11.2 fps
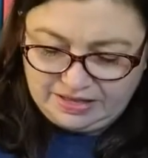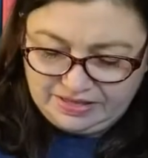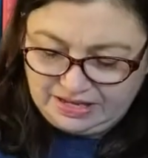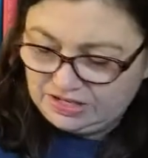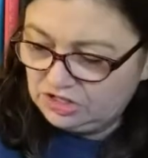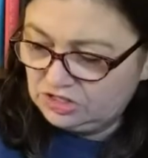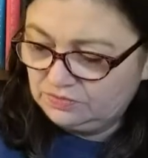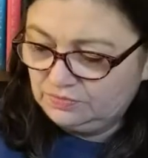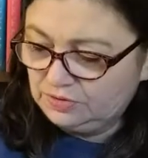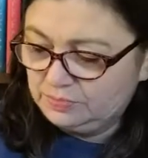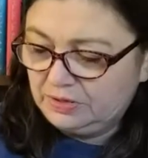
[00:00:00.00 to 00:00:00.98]
I think I just
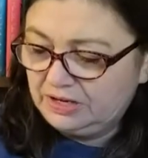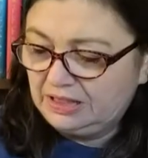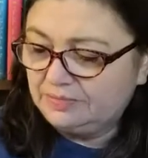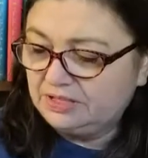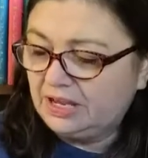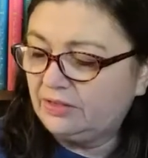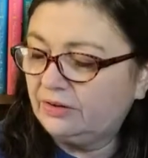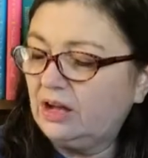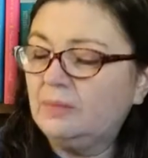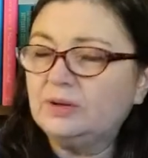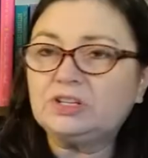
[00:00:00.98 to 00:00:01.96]
was putting them together.
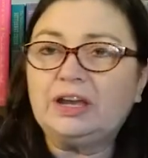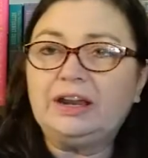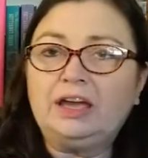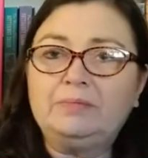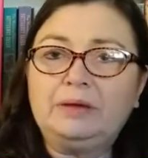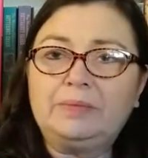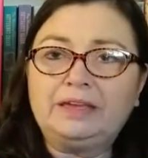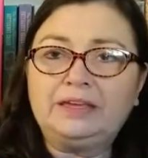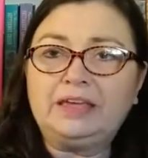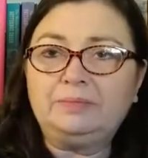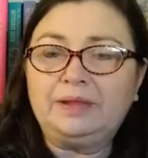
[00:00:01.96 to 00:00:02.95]
Amish Hideout by
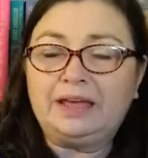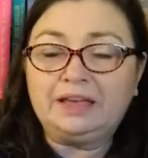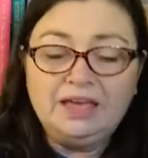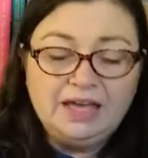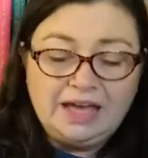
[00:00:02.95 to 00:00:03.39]
Maggie K. Black.